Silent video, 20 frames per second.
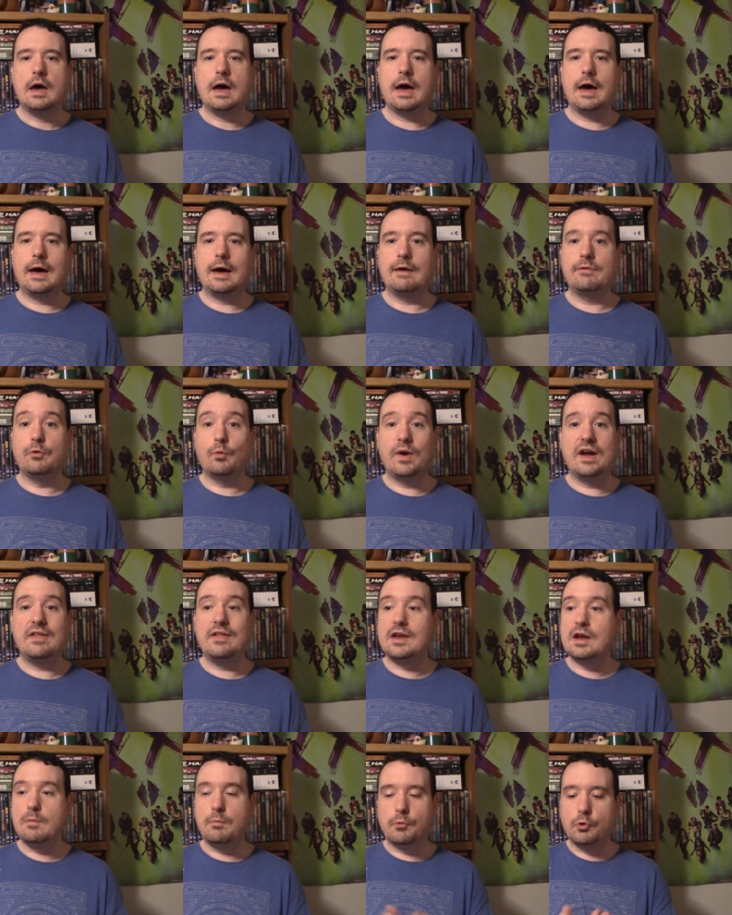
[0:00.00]
the way
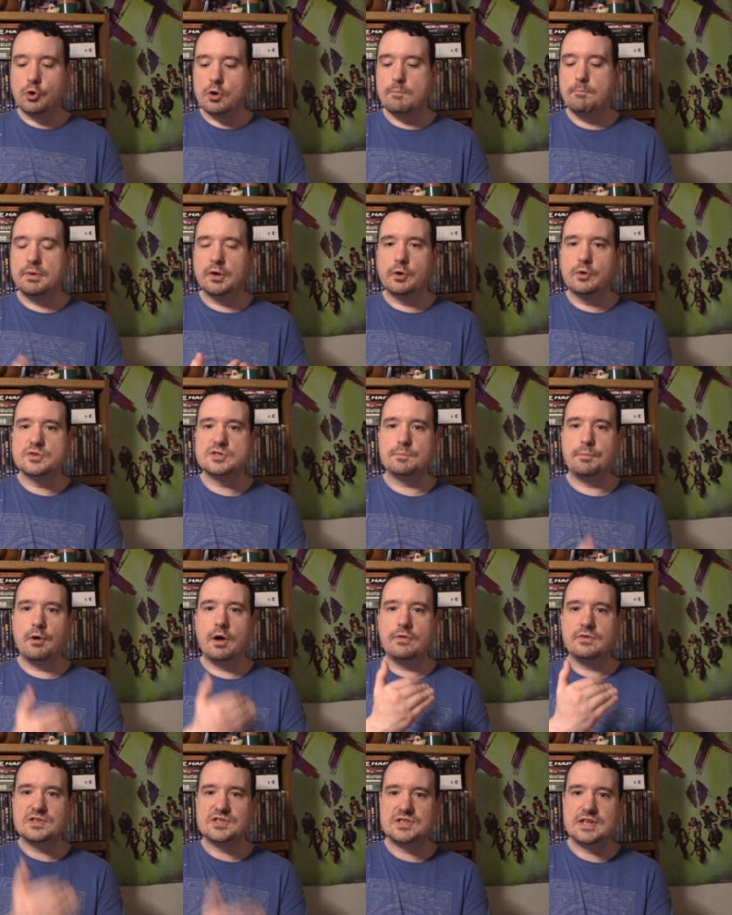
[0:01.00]
that it really builds
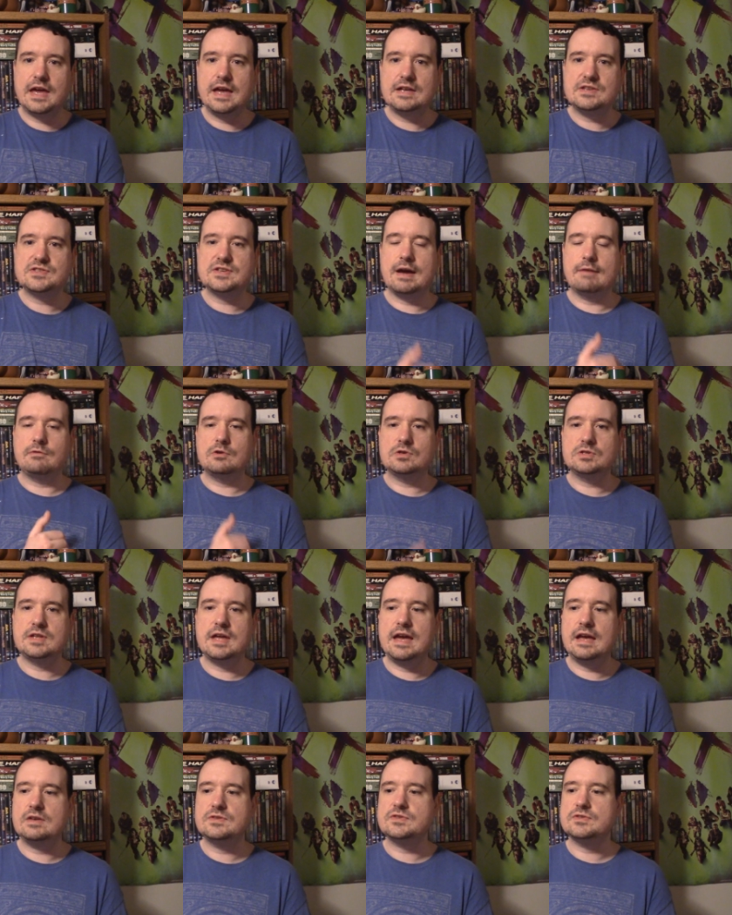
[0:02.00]
upon the stakes after
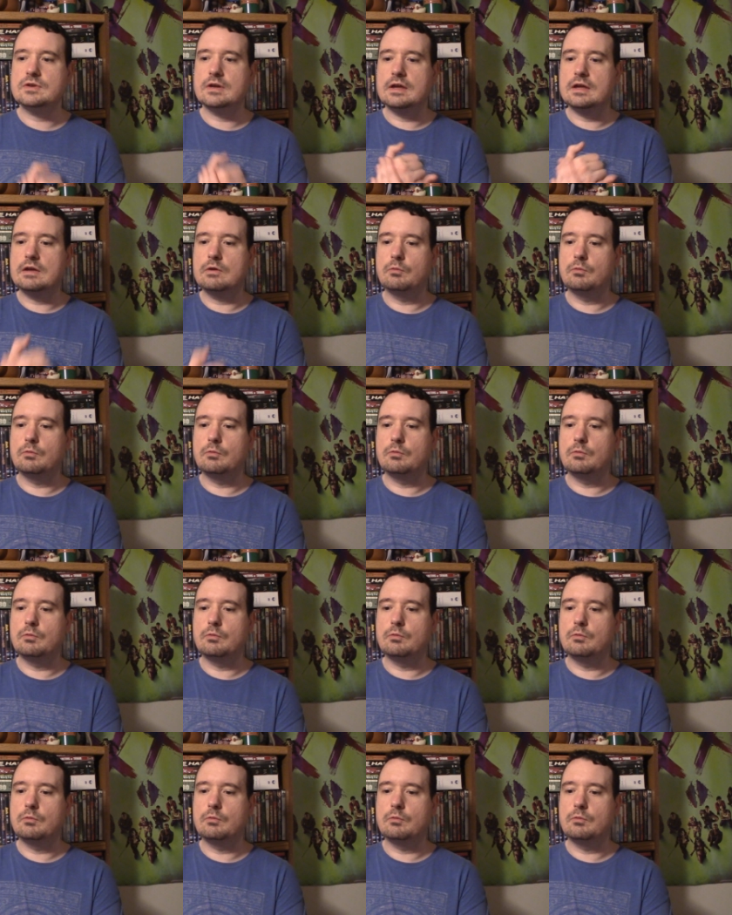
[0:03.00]
stakes